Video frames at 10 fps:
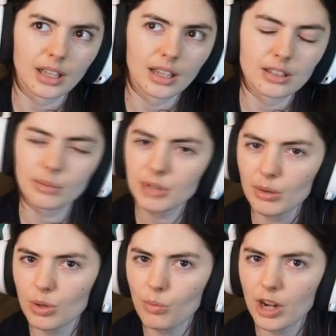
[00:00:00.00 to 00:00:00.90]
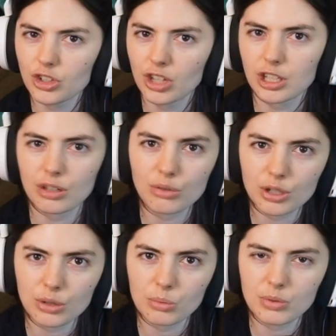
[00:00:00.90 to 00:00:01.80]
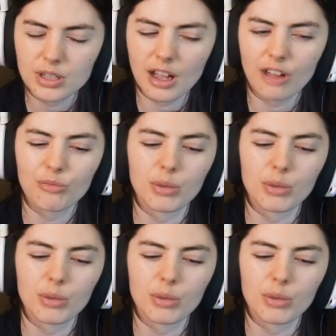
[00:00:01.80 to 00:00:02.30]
Like, sometimes we watch, like, YouTube stuff,